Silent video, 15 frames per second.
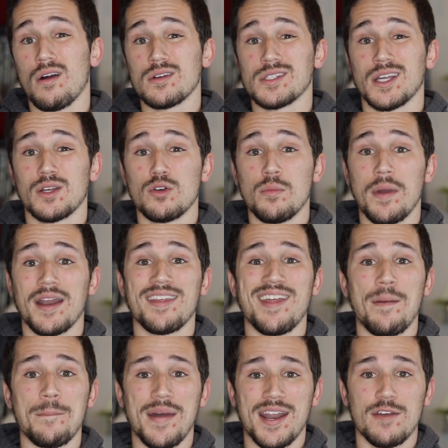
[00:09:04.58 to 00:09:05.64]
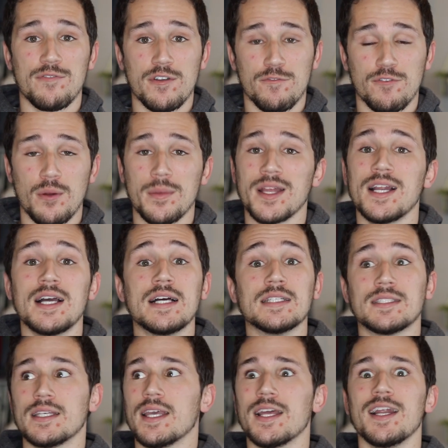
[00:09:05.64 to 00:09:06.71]
cards like Kumena that benefit from it
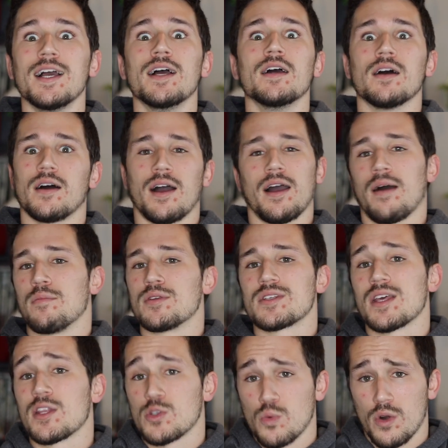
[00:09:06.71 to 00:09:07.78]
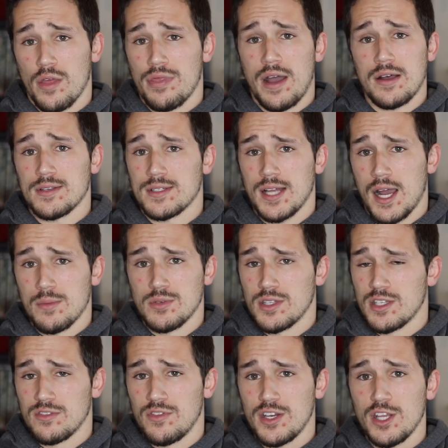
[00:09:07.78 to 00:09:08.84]
to get, I'm going to say this word a thousand times
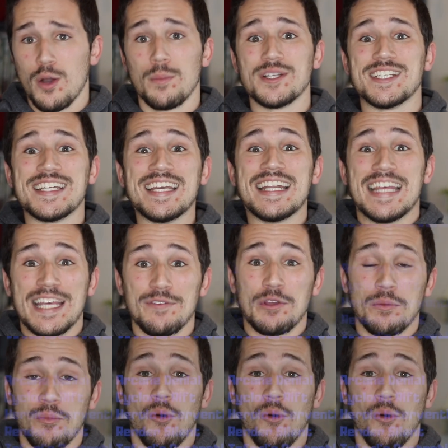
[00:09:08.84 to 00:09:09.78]
in this video, but to get even